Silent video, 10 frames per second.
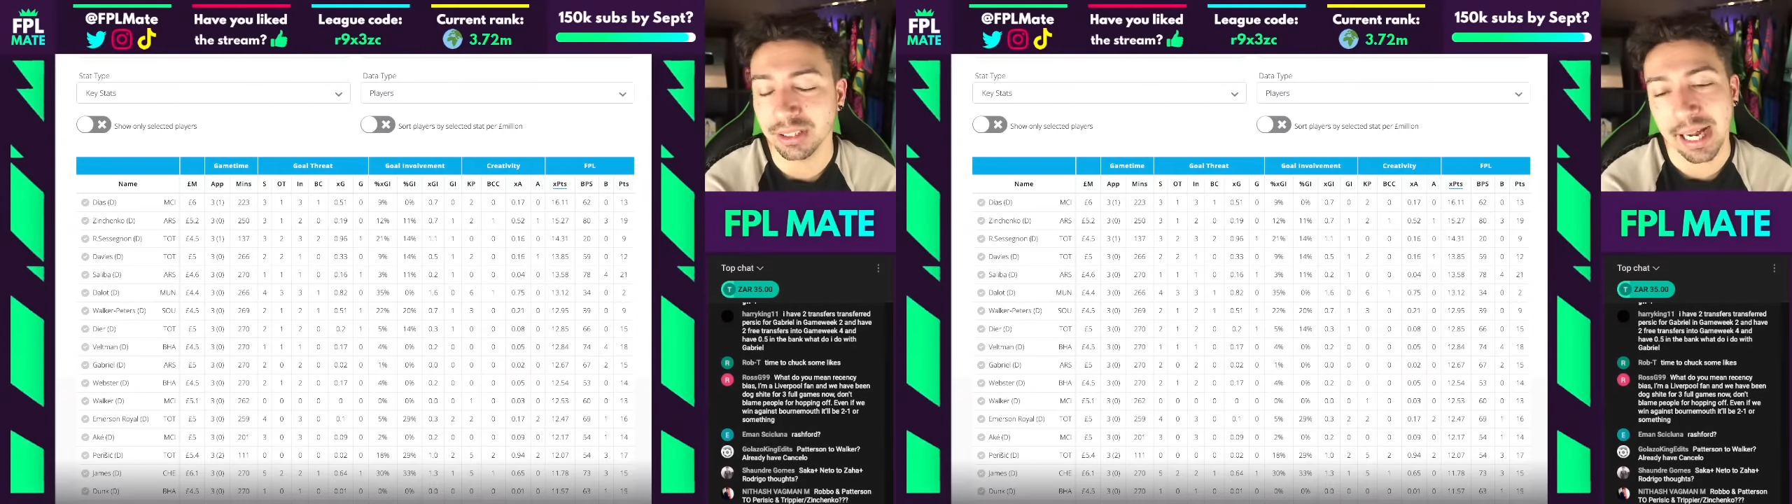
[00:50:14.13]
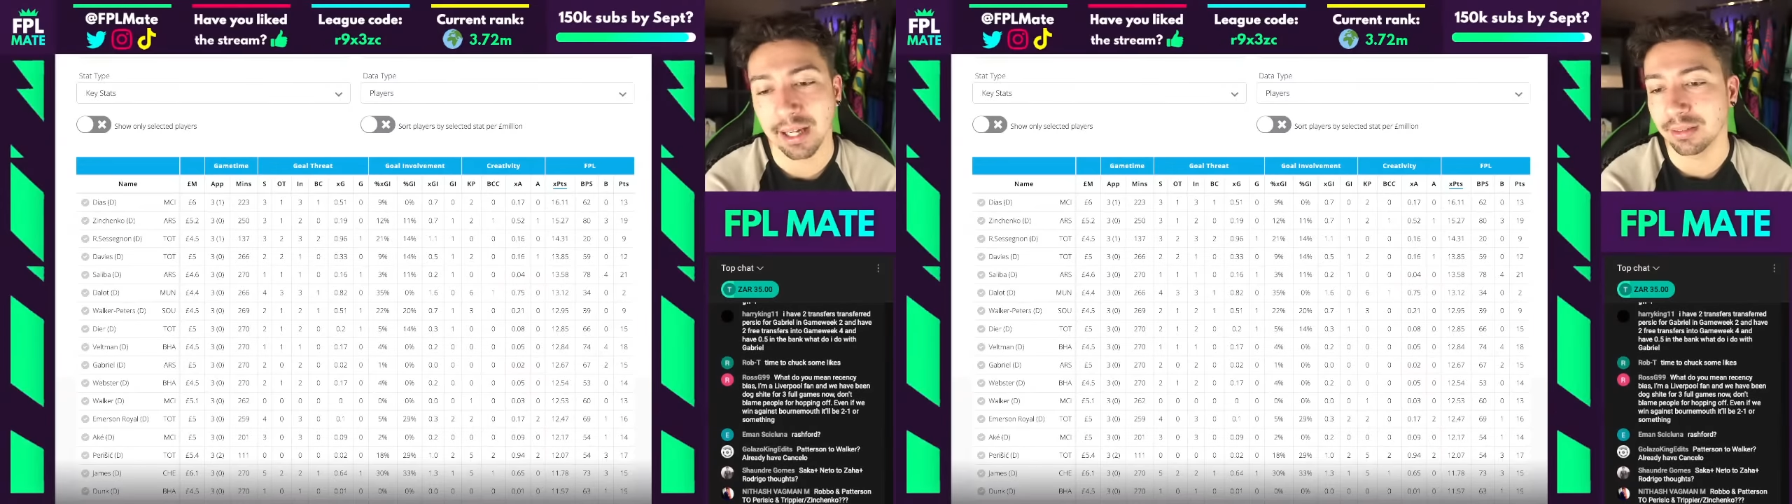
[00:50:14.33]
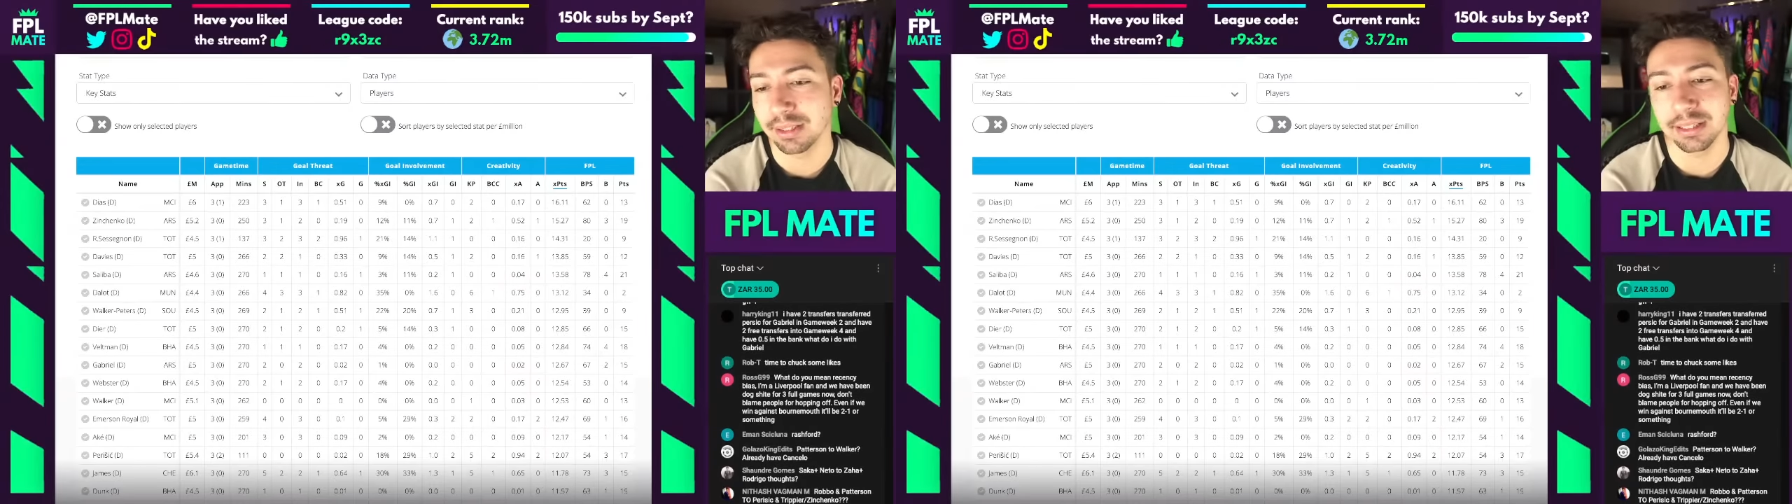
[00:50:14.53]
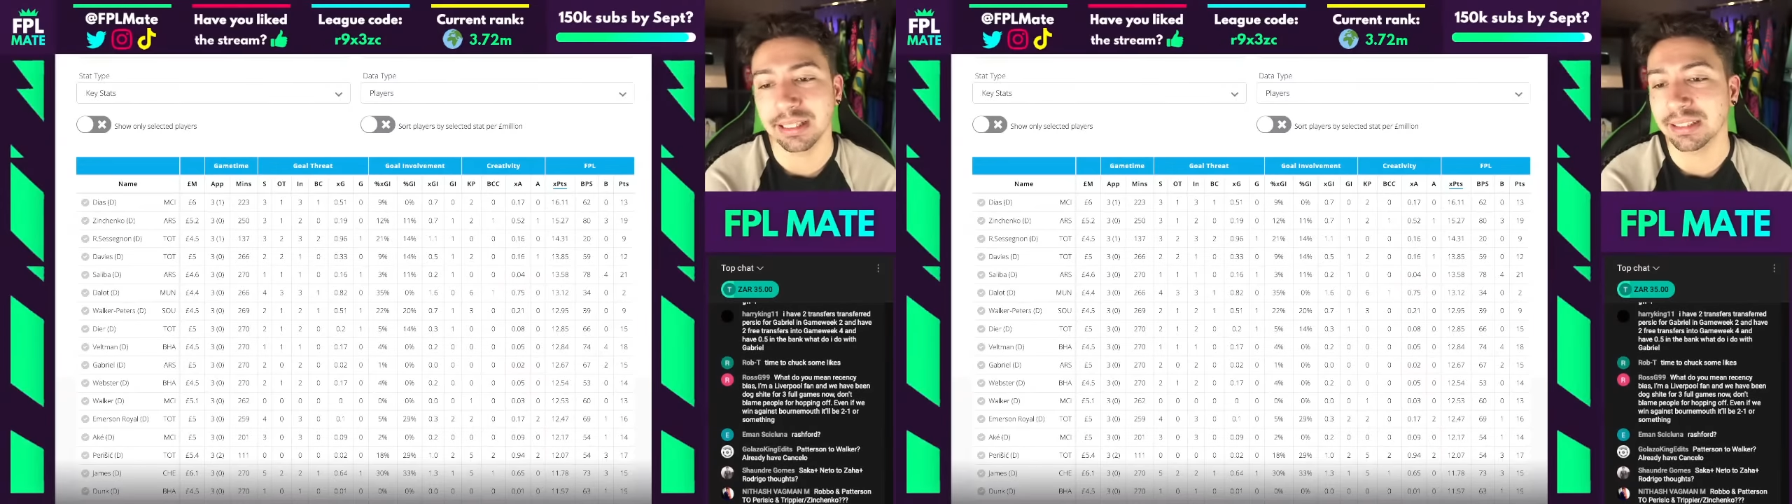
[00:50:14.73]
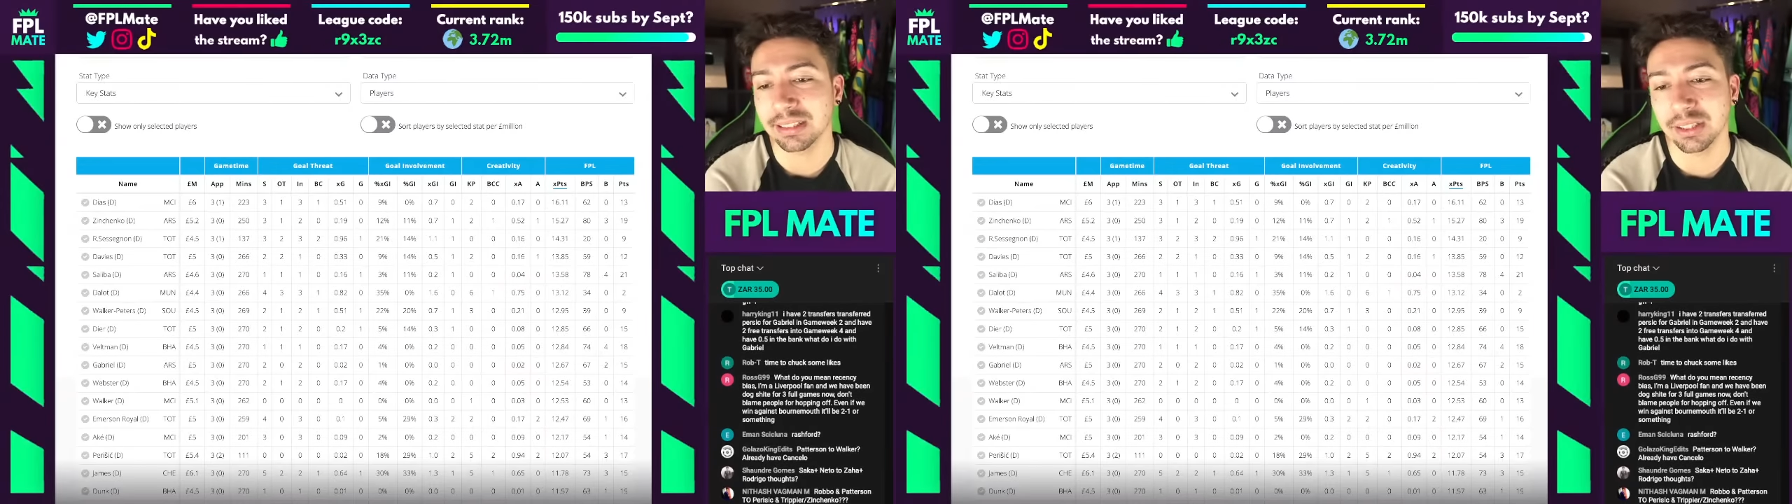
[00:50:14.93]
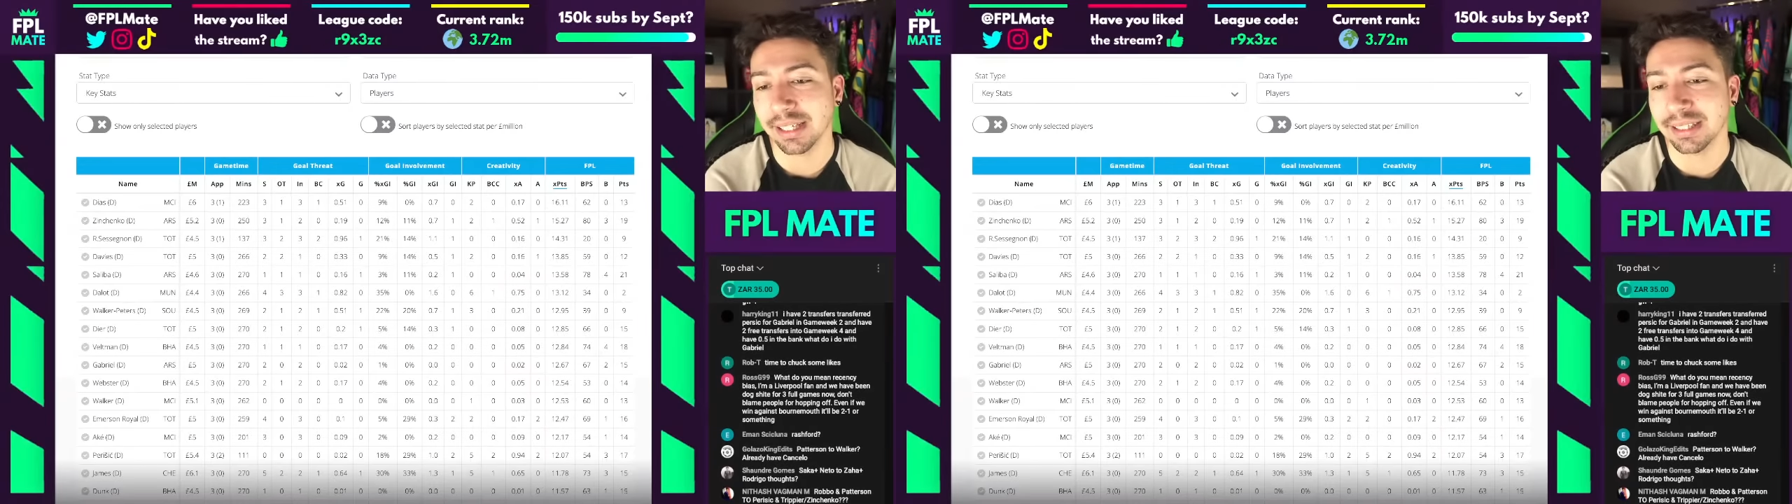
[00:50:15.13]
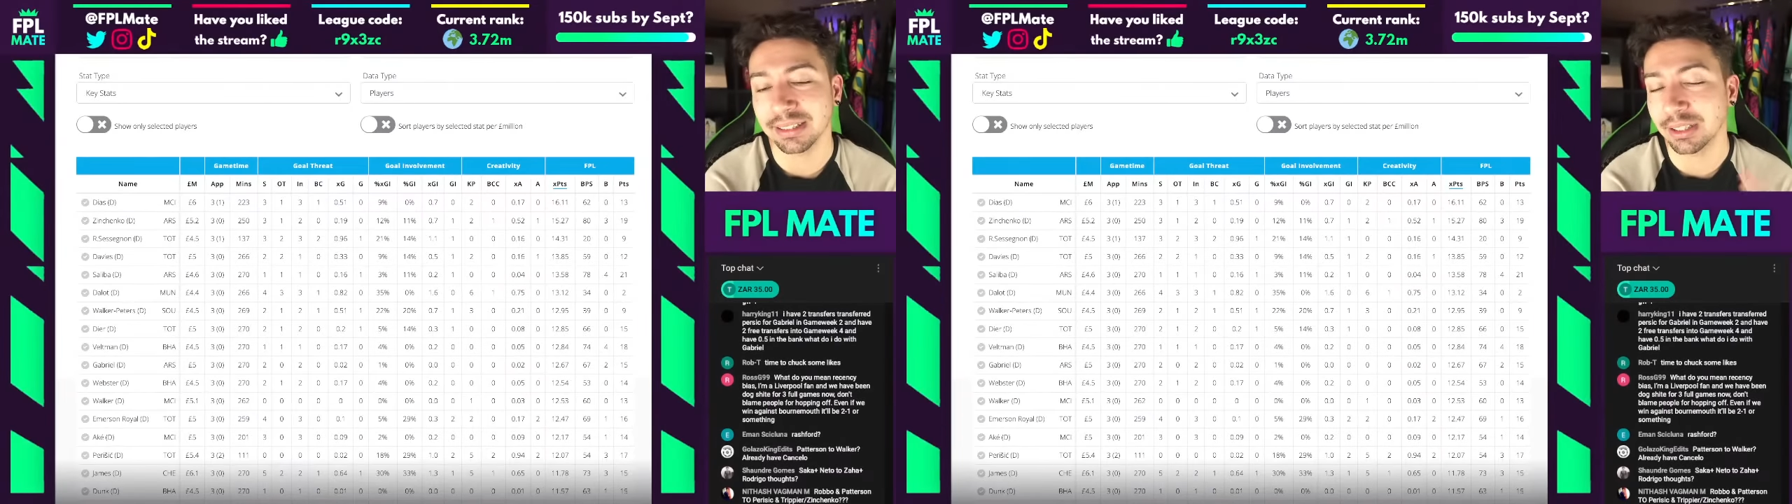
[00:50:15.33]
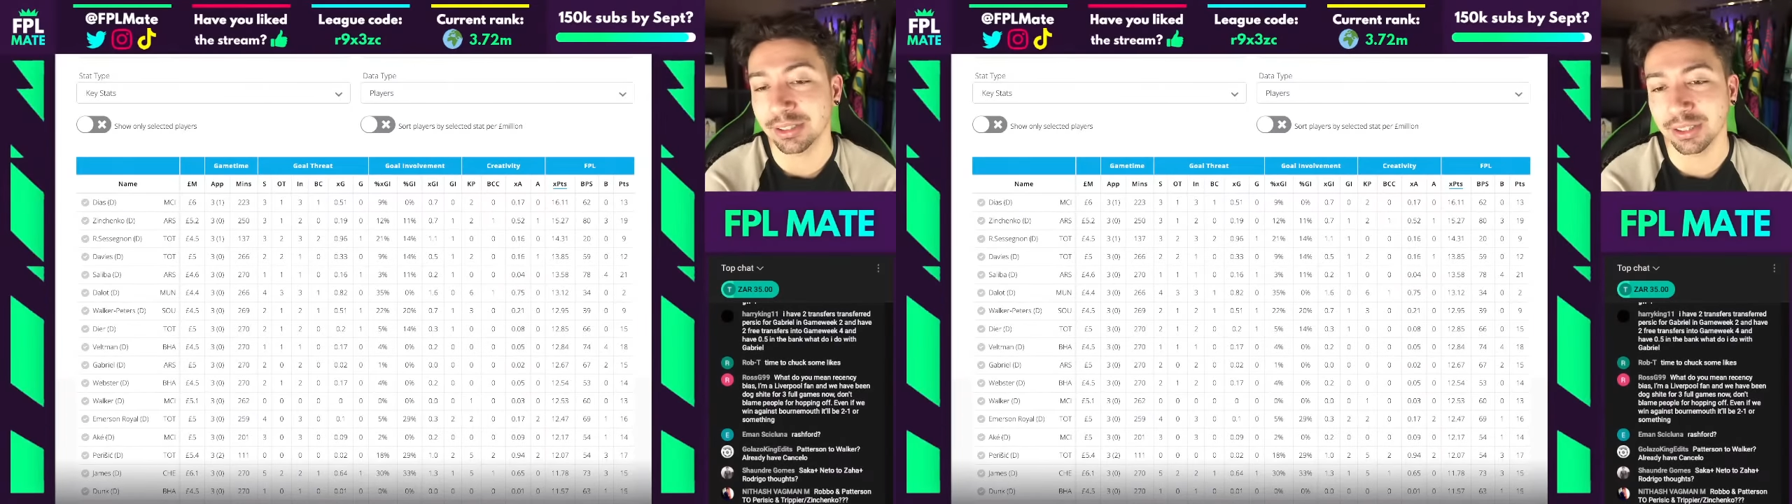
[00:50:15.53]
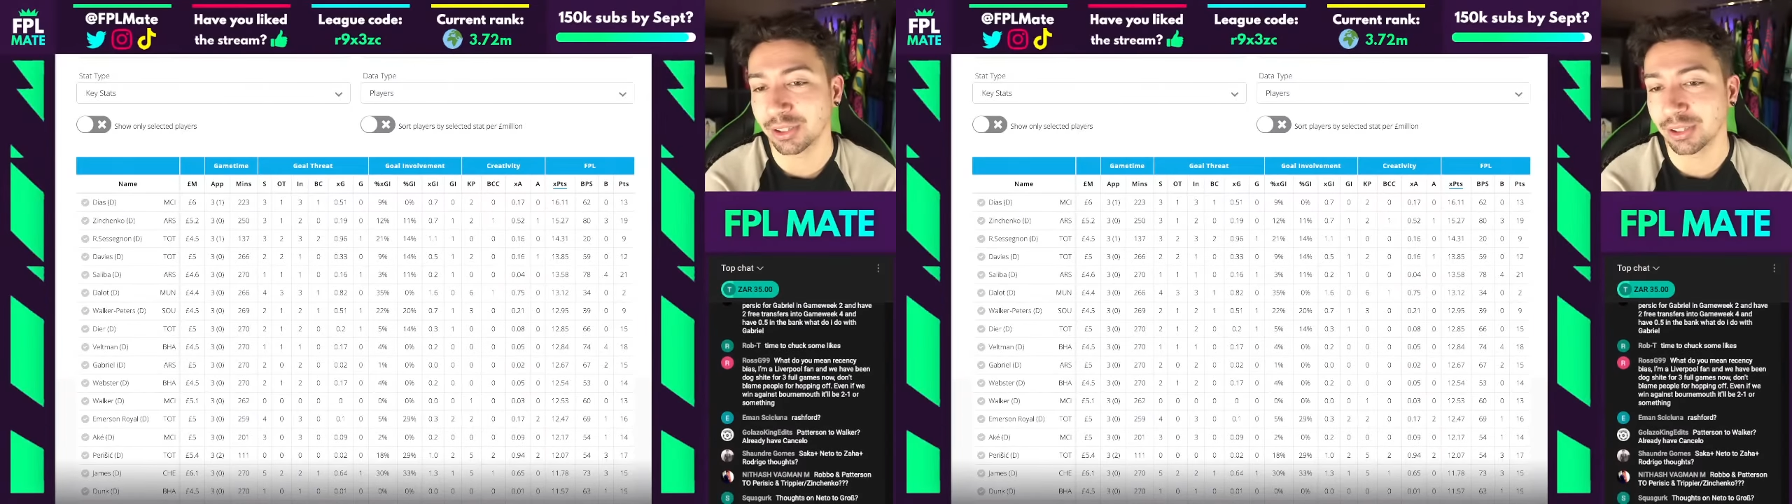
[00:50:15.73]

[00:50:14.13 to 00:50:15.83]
Yeah, it's just a